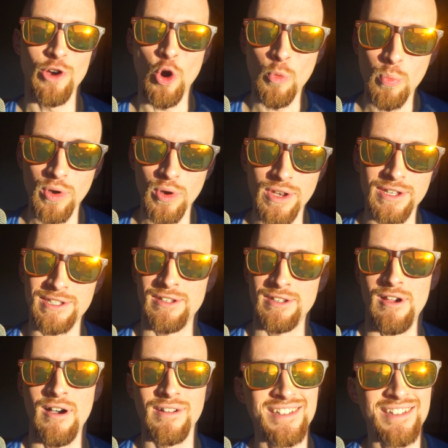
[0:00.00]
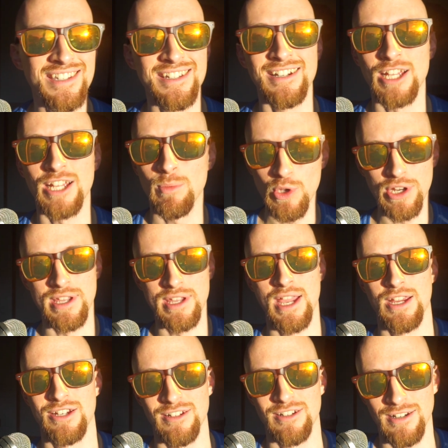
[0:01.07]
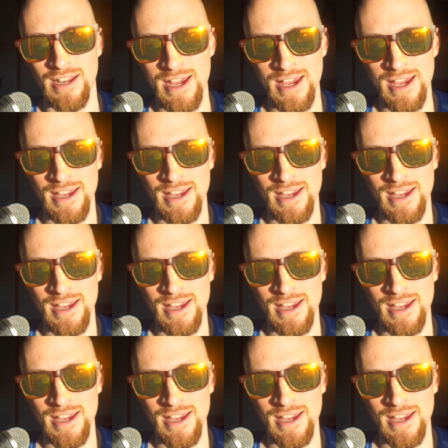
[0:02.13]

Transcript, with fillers: openness and honesty and communication